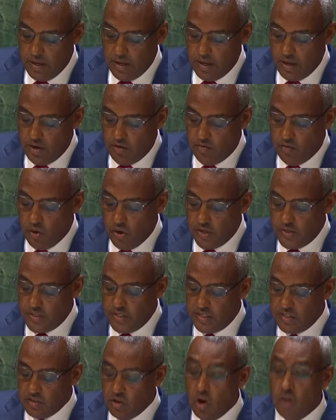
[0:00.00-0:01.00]
for the
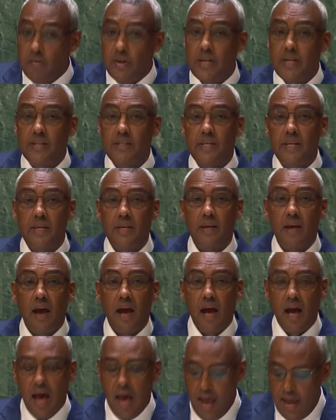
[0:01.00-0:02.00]
sovereignty
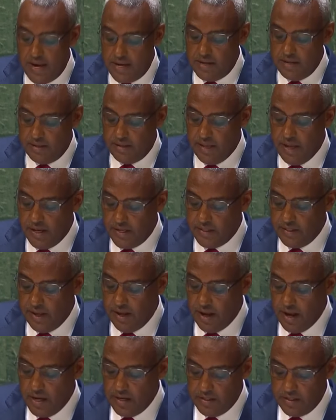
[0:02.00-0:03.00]
and
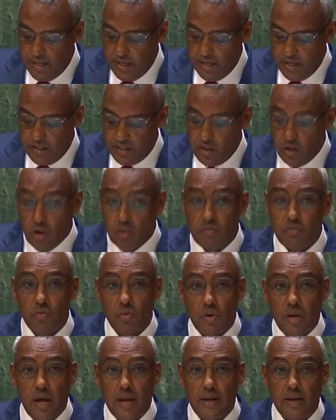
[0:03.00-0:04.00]
territorial integrity of
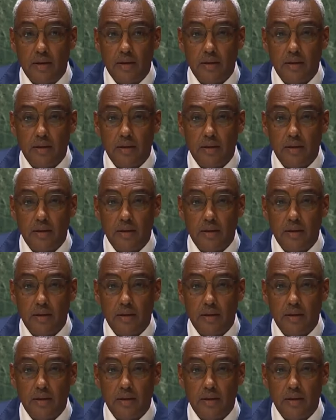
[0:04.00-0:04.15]
Sudan.